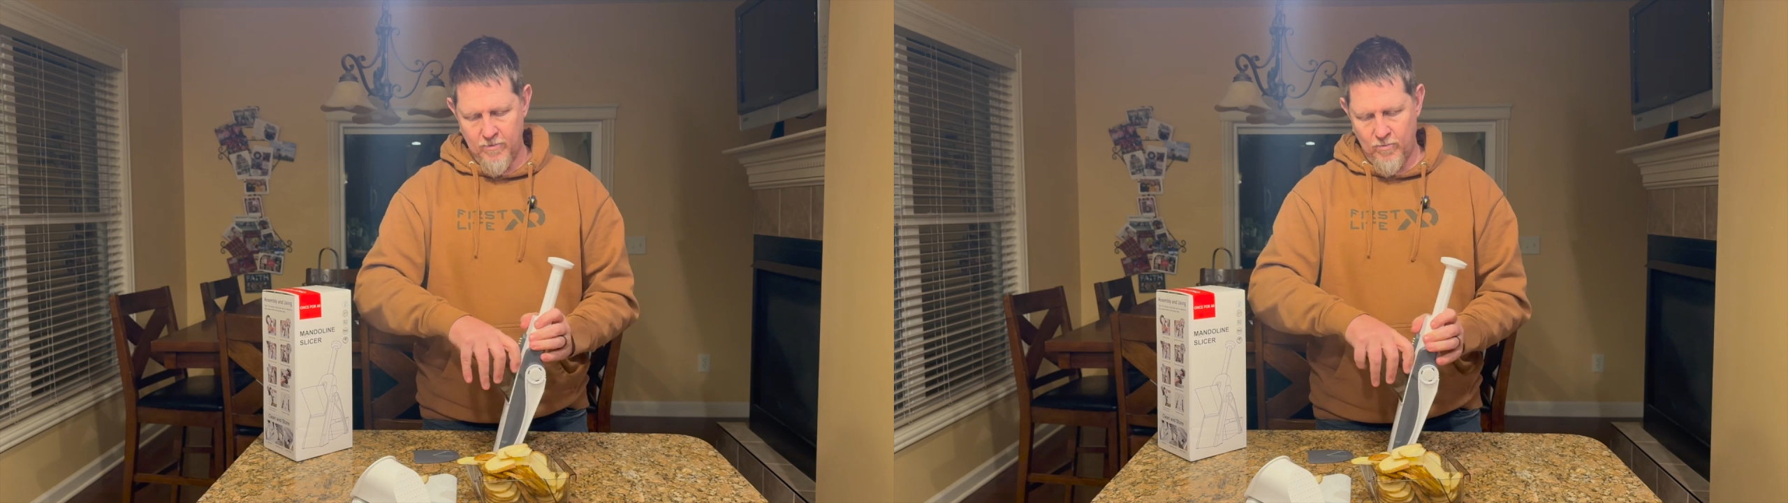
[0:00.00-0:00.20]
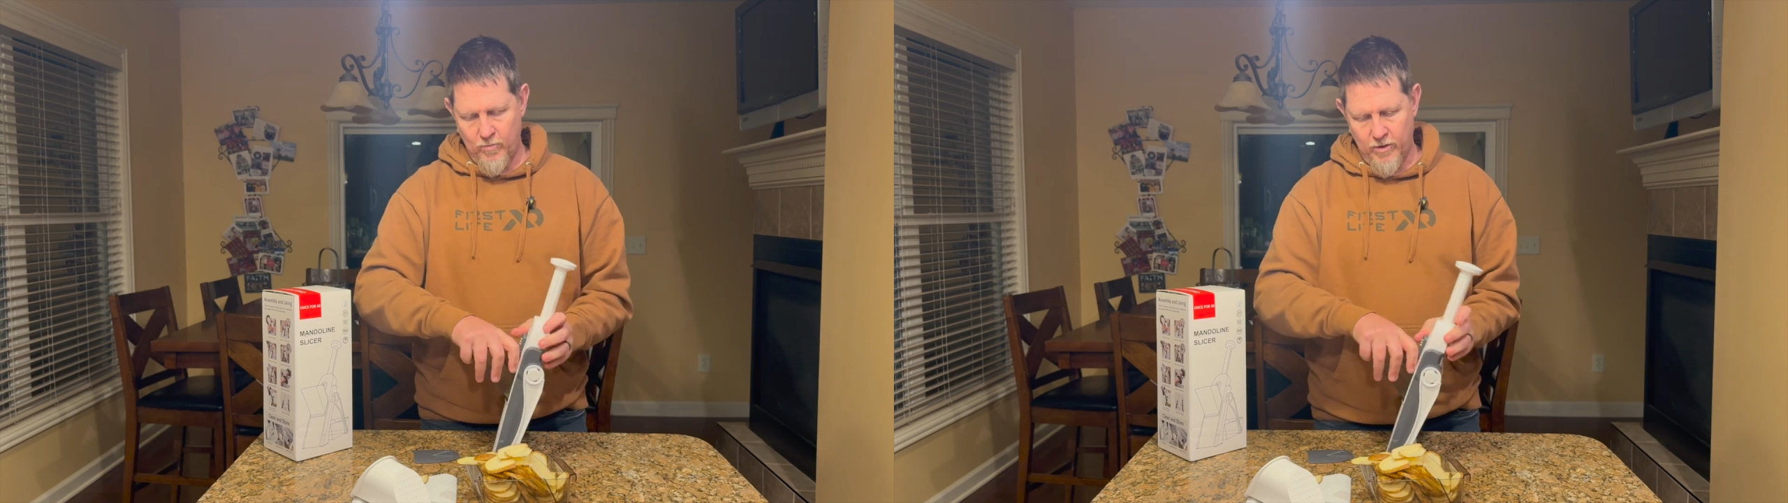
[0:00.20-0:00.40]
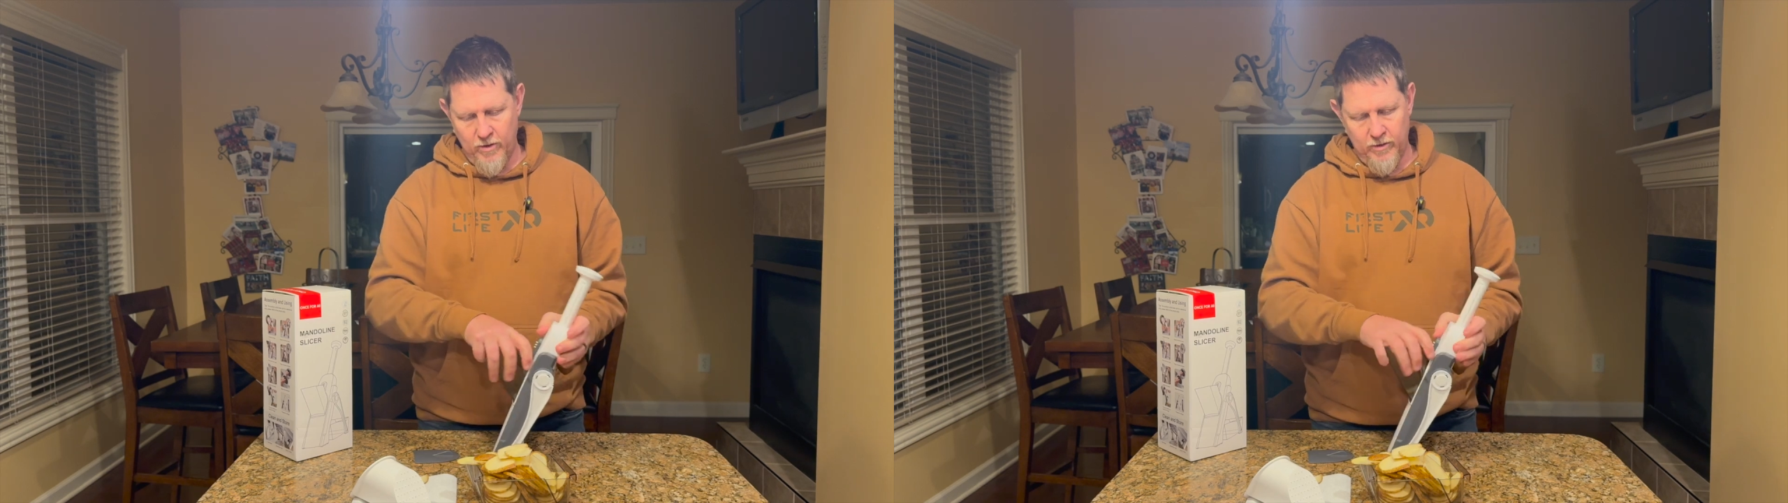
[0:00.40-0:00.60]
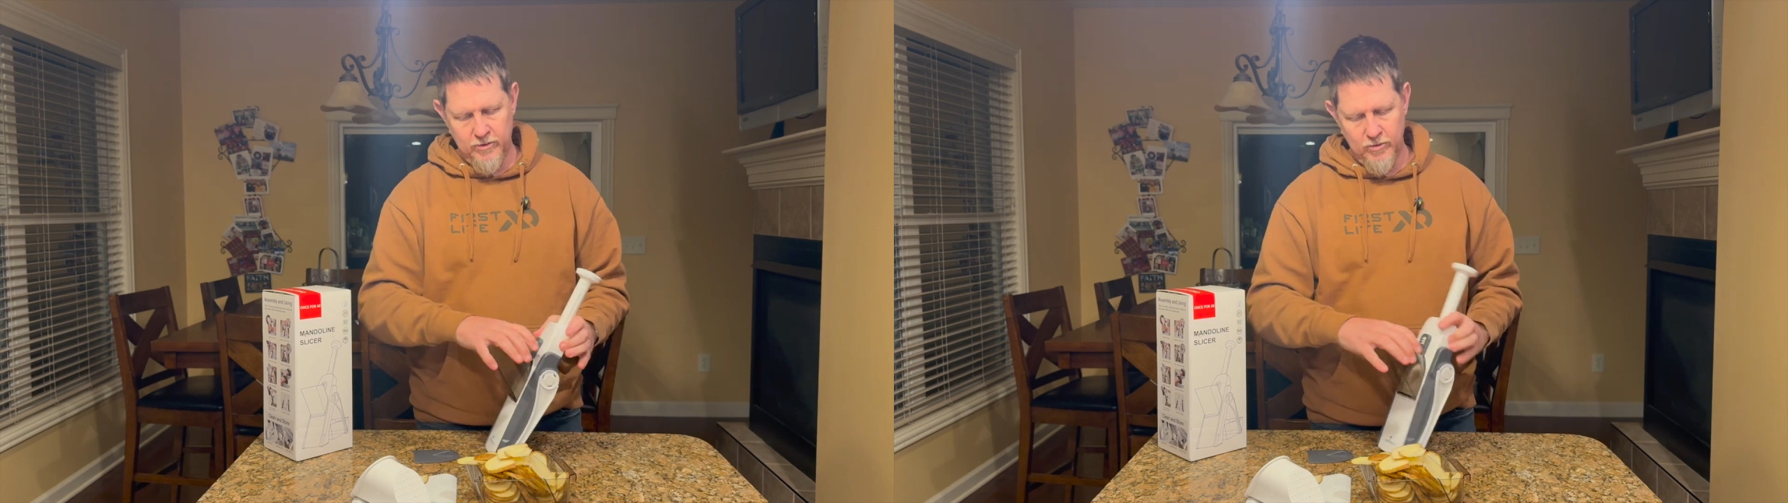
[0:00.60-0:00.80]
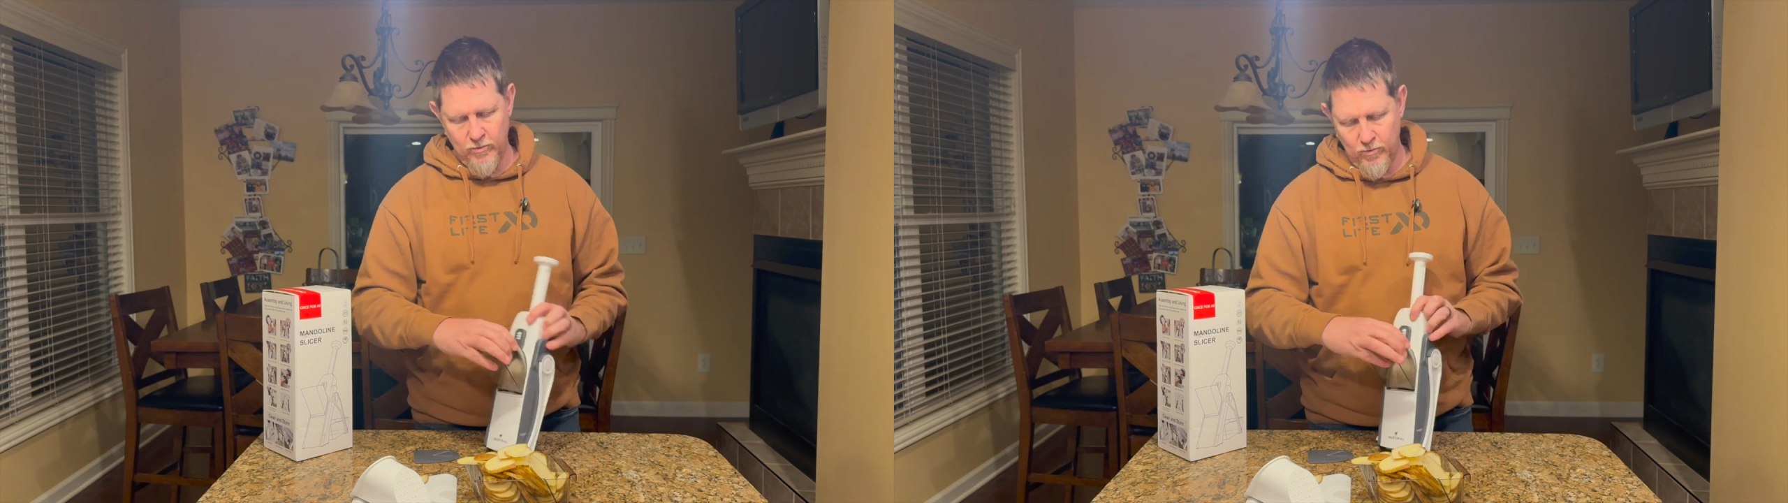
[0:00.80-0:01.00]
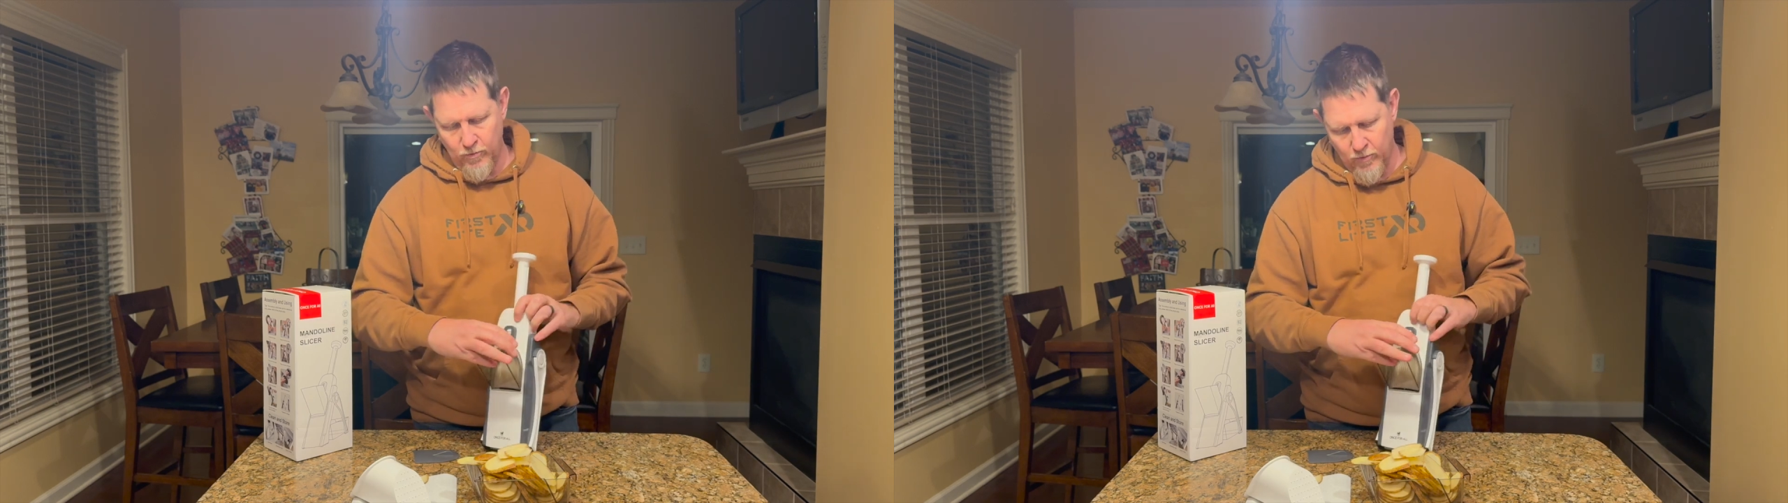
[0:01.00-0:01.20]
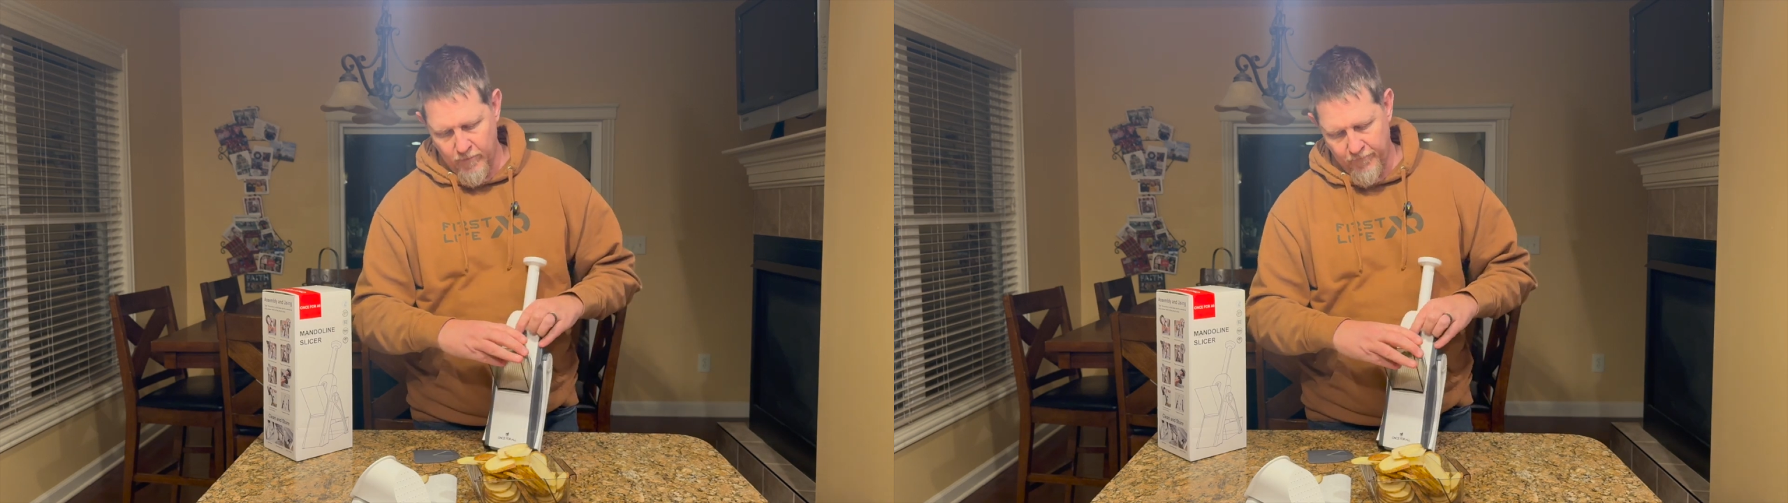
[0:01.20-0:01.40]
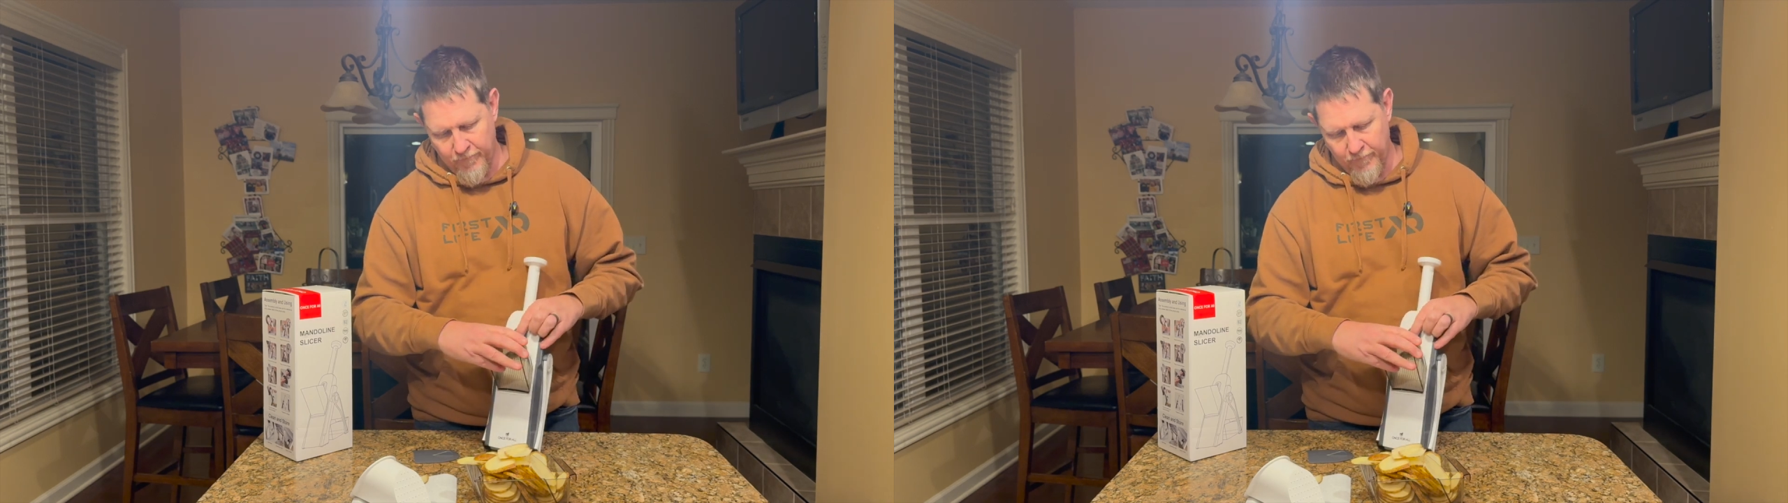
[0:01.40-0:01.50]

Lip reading: We're going to